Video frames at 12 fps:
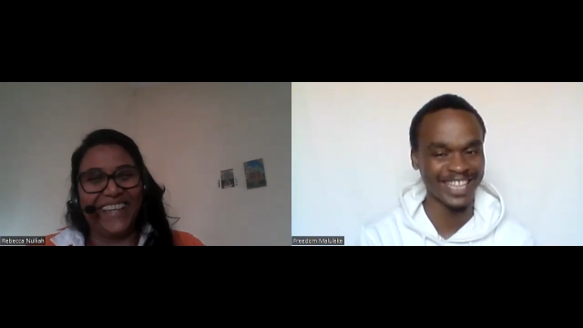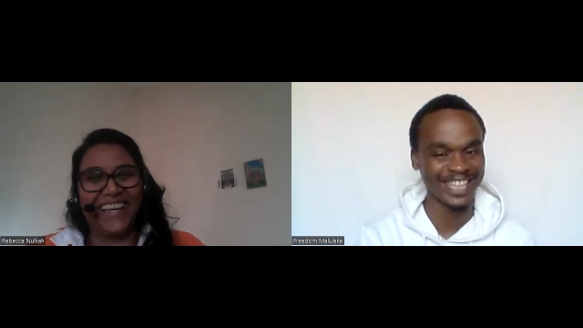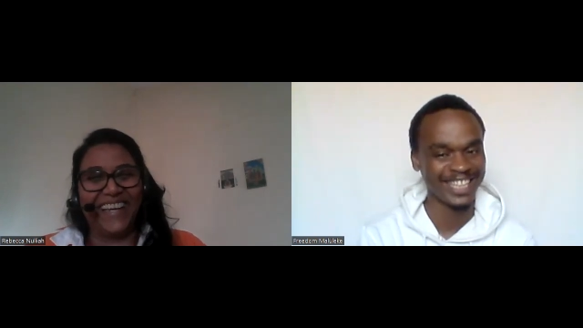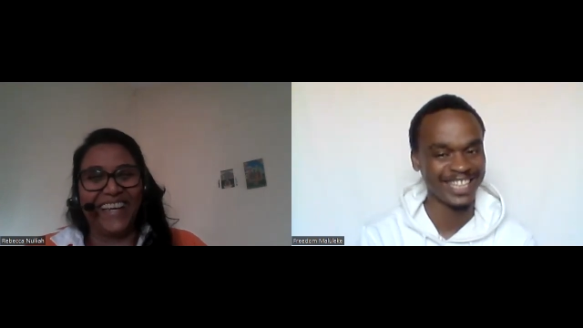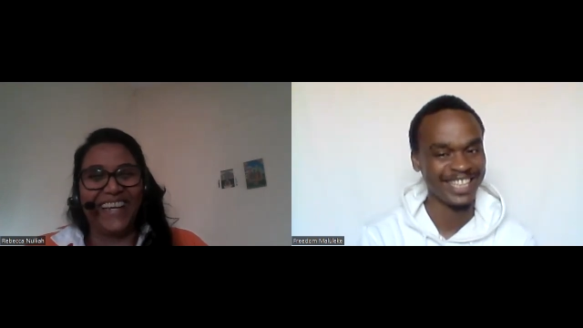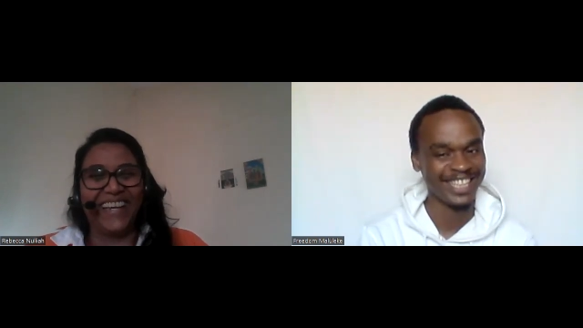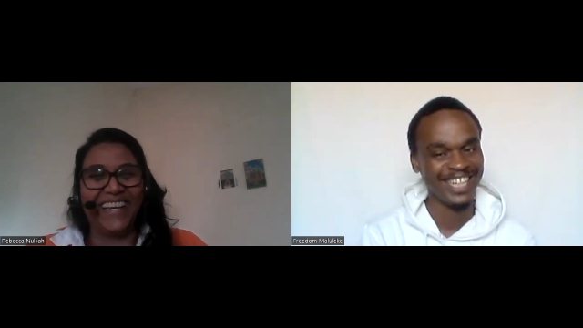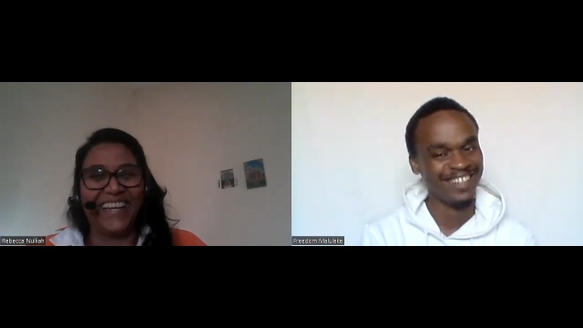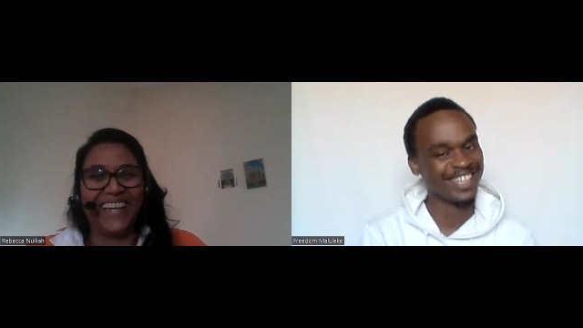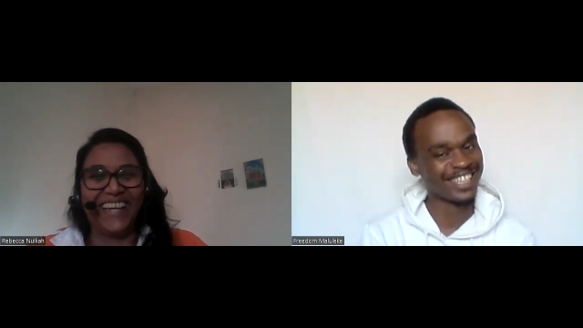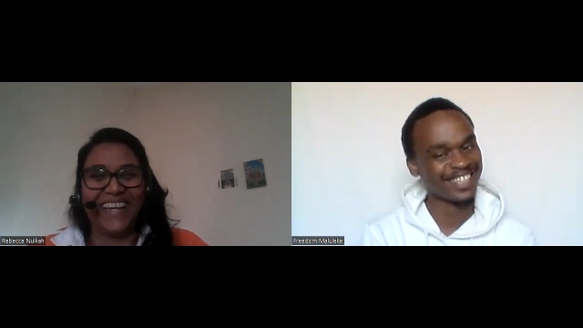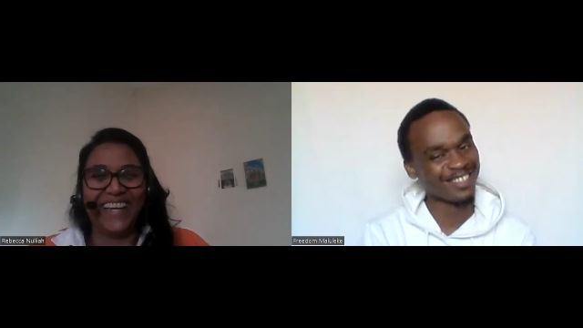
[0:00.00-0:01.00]
Speaker 1: with
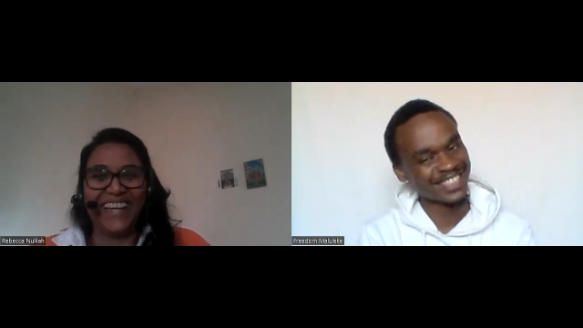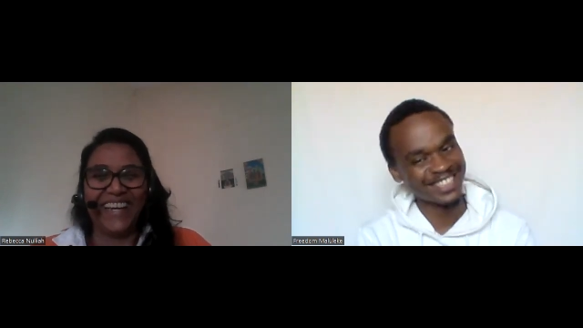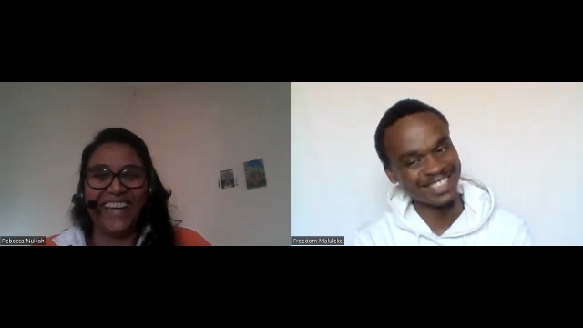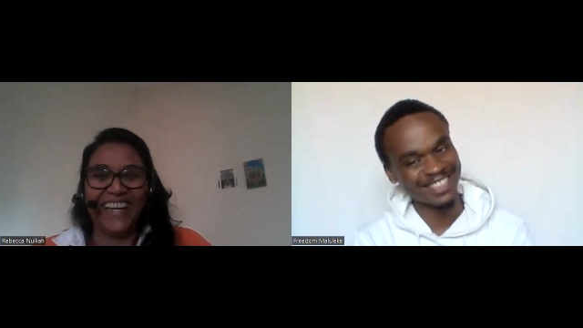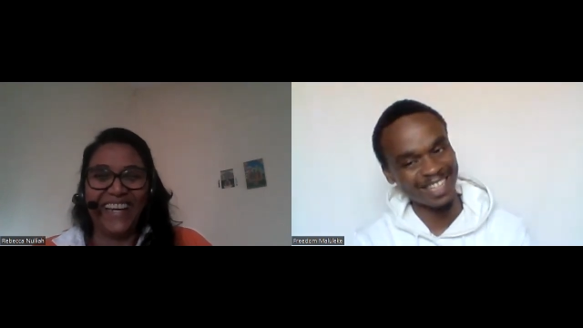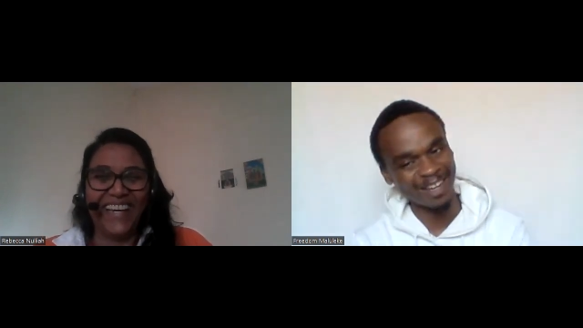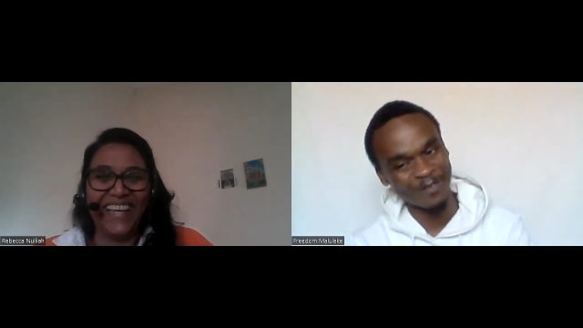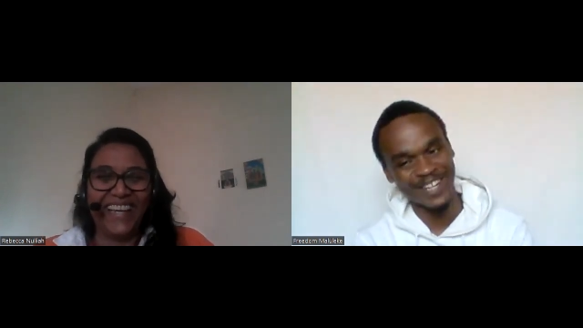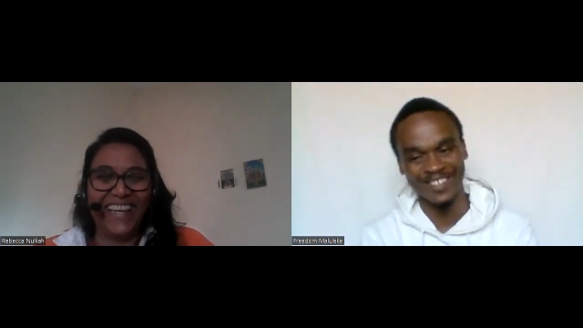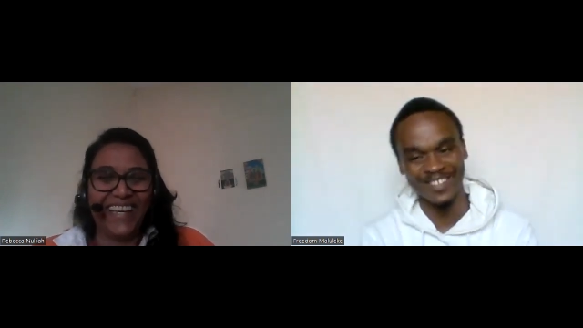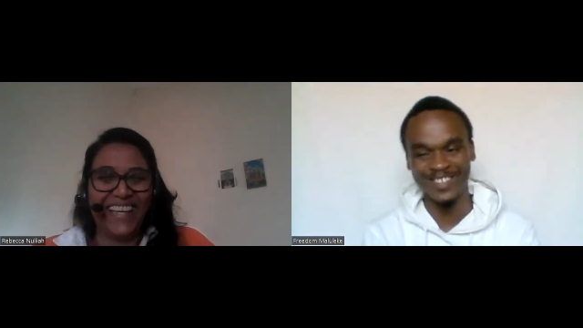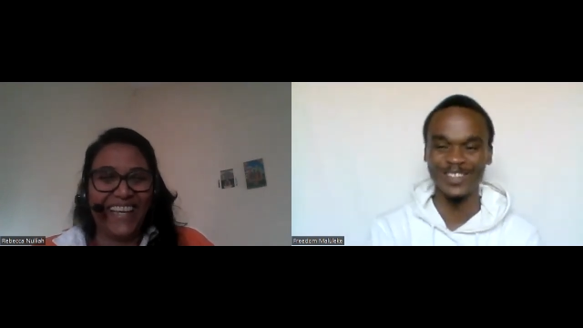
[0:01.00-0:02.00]
working with
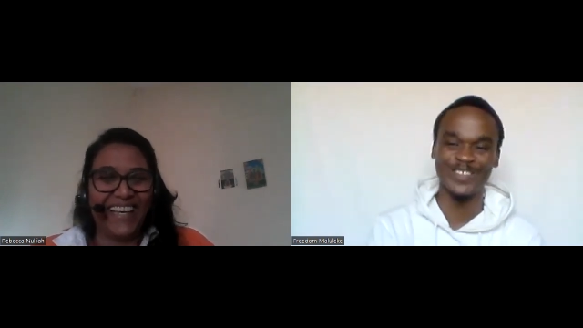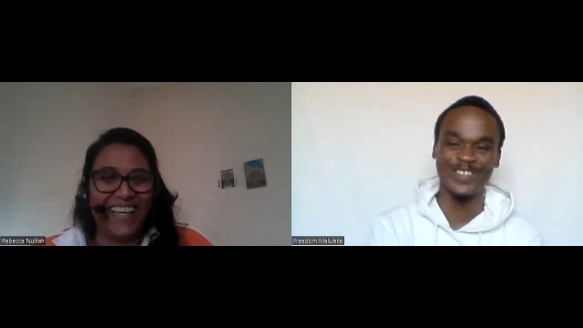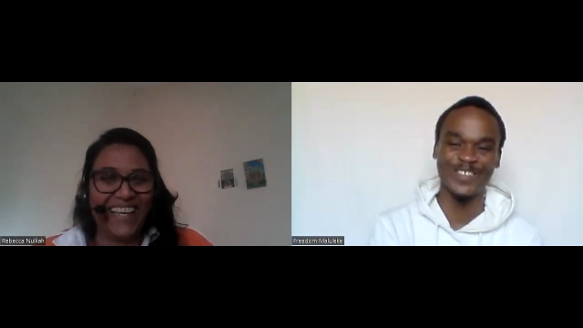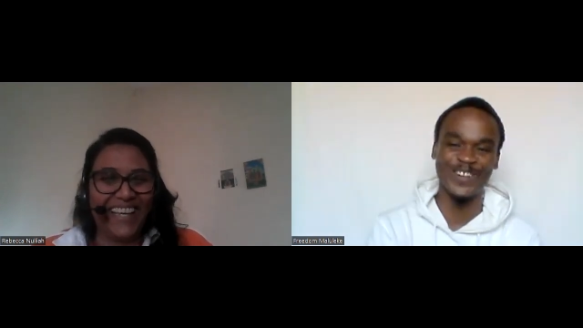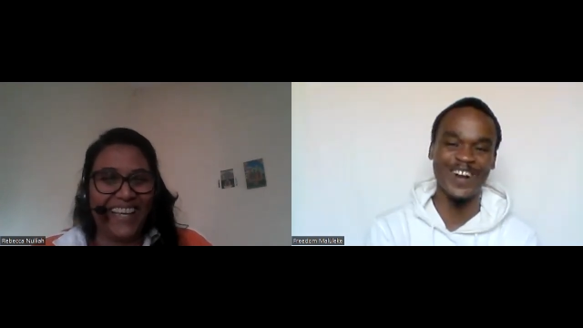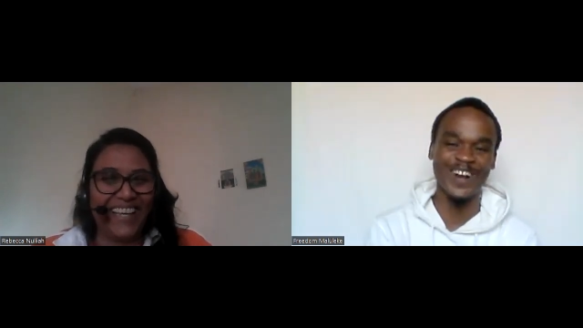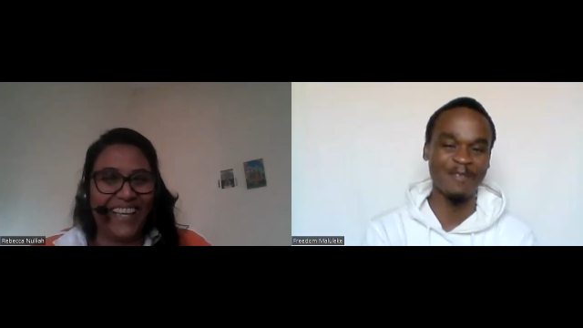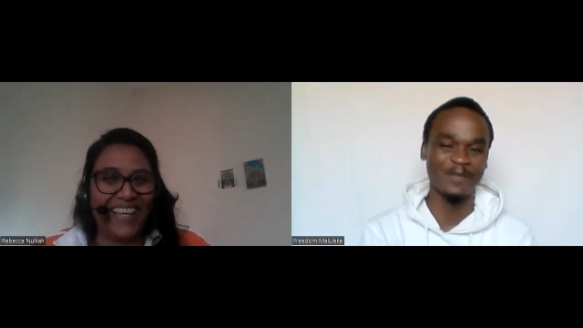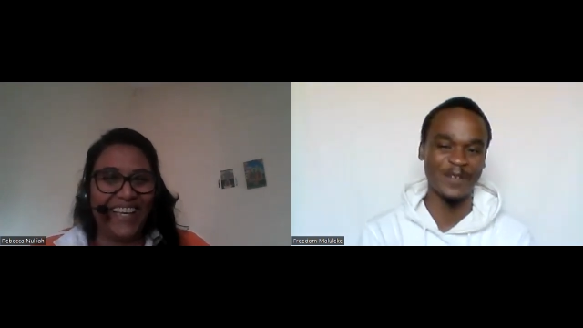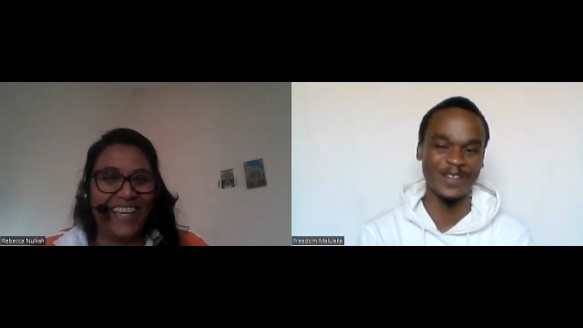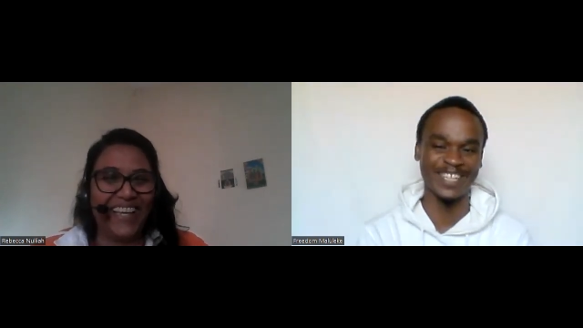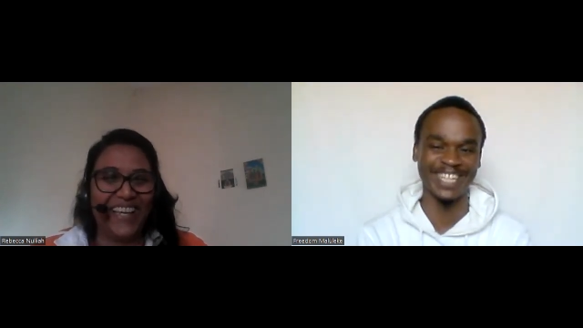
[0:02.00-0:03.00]
someone who you grow
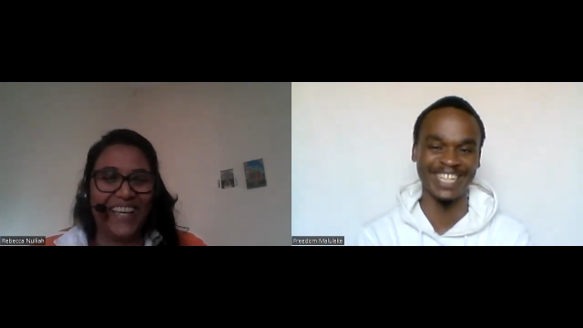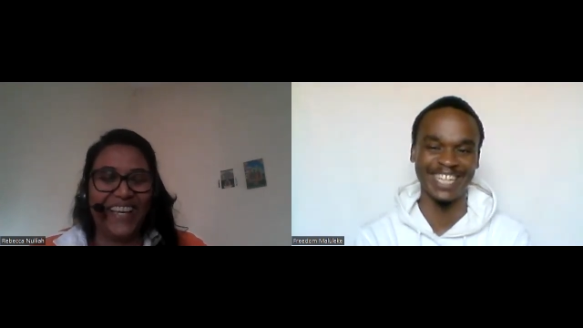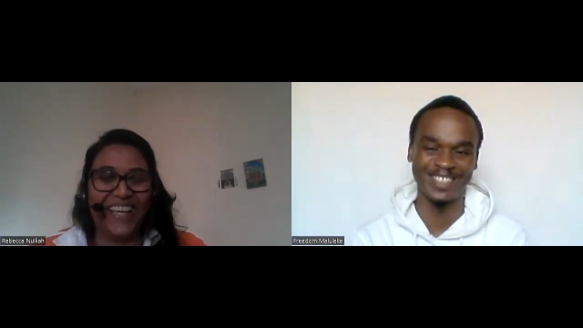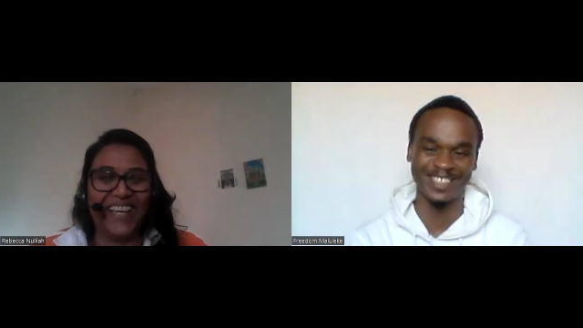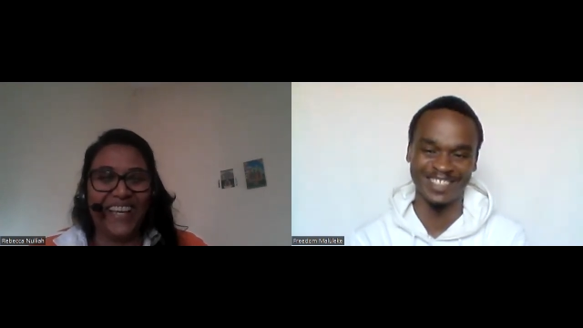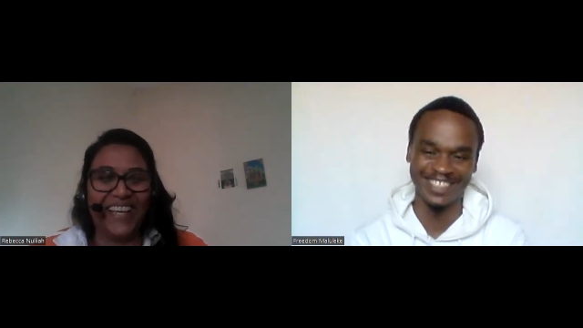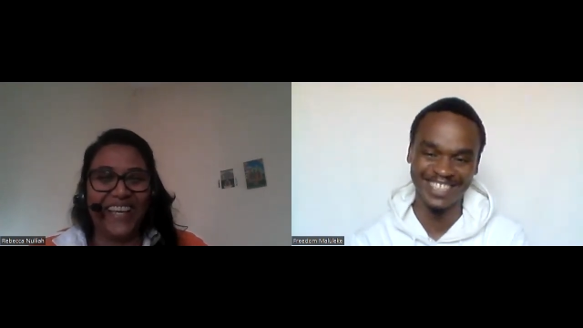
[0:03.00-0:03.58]
up looking up to?